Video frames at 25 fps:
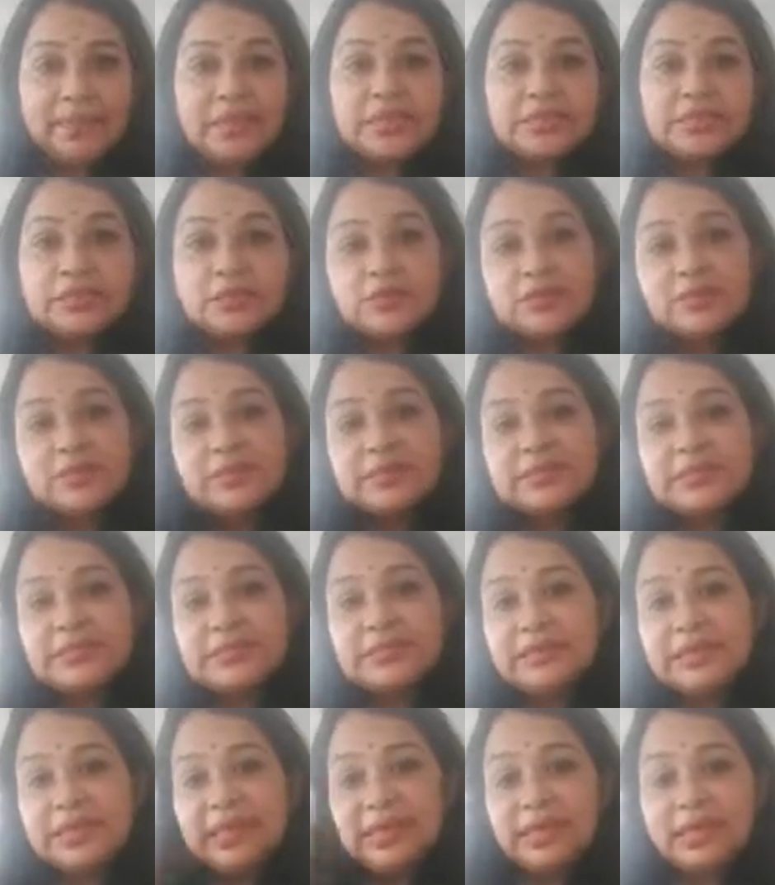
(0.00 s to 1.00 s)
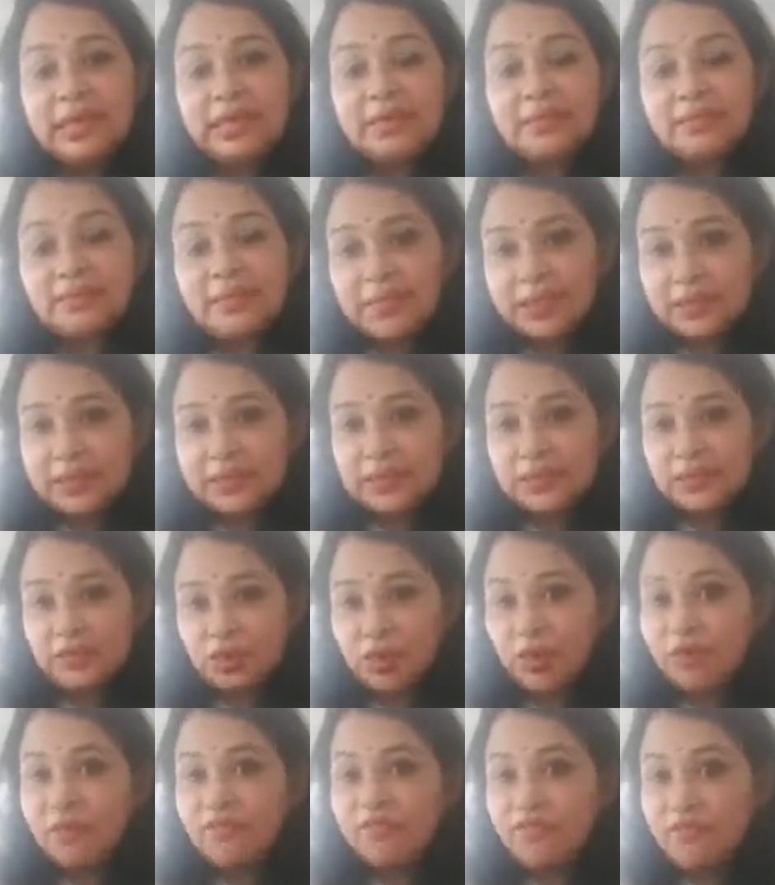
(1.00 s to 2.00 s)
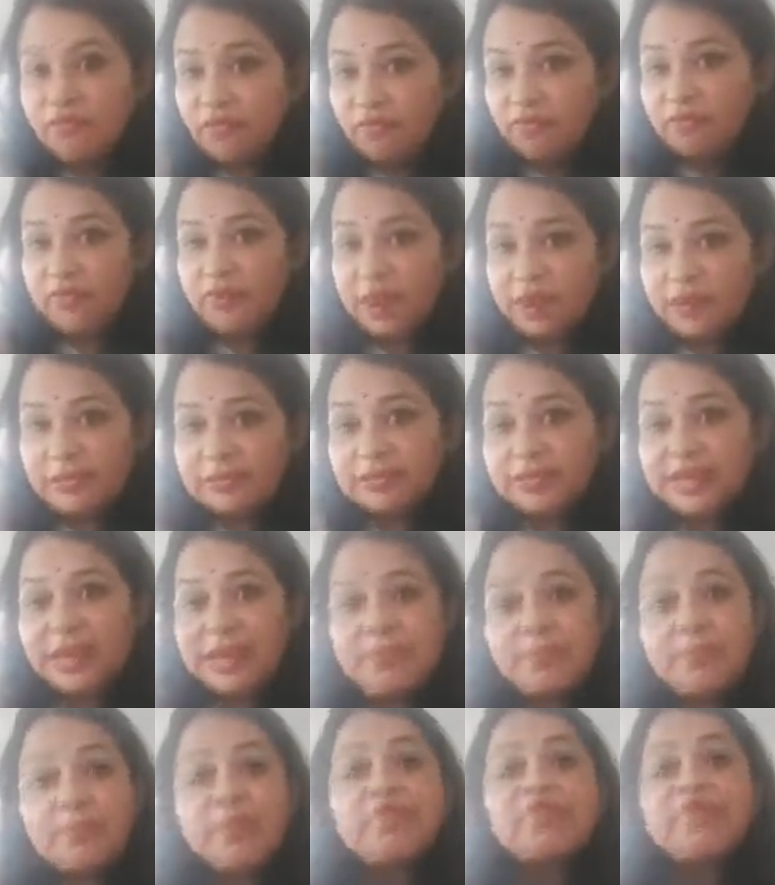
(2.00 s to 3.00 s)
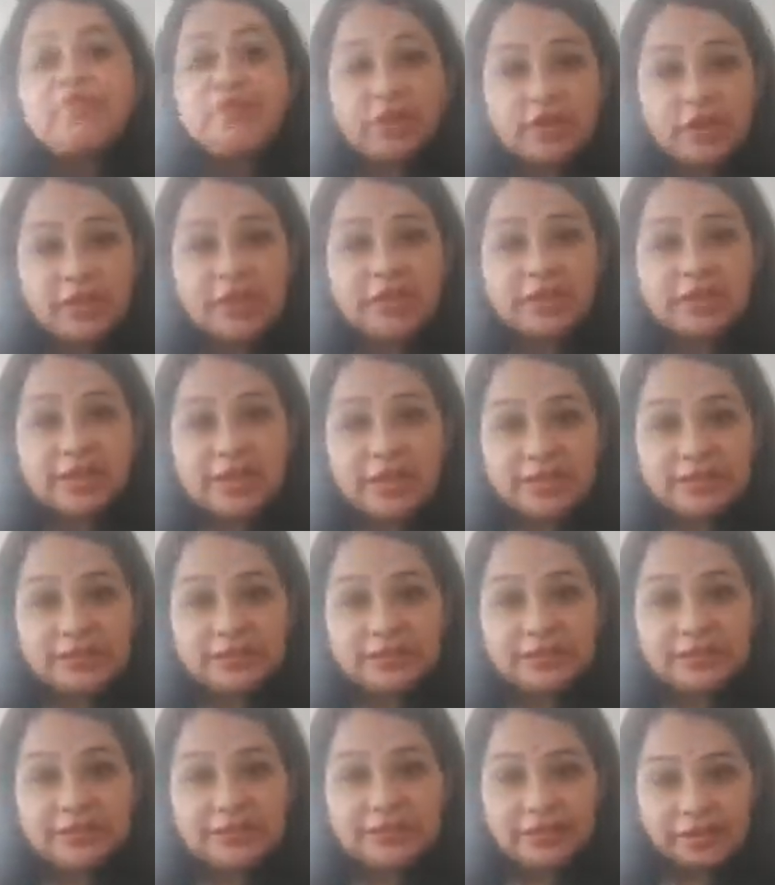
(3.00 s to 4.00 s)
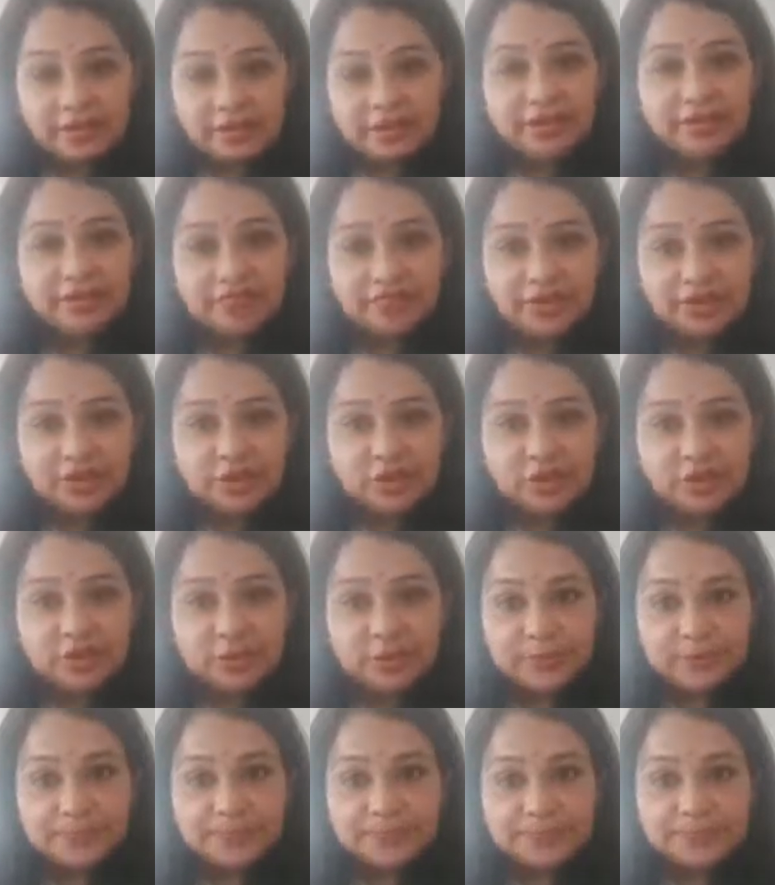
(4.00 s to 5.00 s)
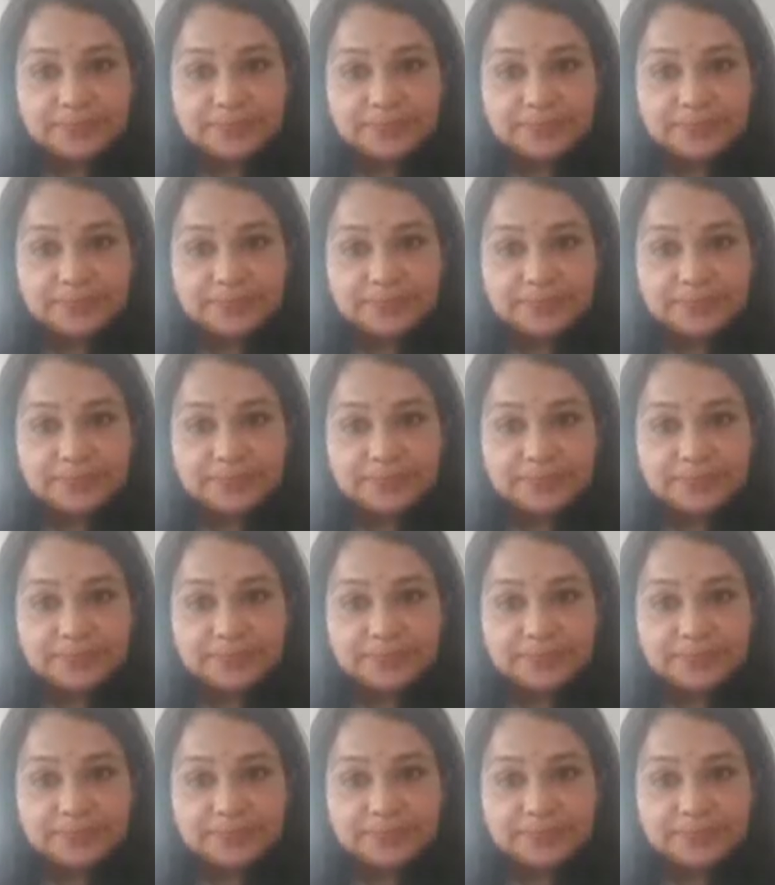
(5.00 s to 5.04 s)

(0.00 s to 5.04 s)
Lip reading: So this is again because of a type of folliculitis, hair infection.